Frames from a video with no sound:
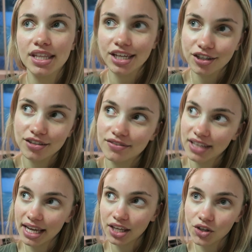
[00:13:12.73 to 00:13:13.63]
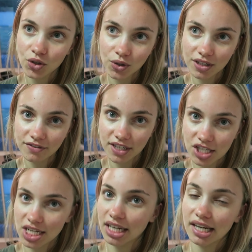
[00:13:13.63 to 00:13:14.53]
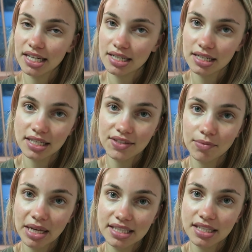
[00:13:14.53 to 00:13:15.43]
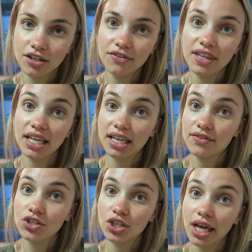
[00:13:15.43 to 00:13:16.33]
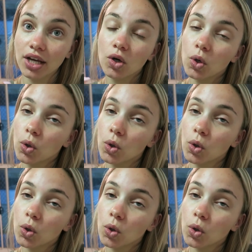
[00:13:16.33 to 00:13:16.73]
think of like good vegetarian dinners for myself that gives you like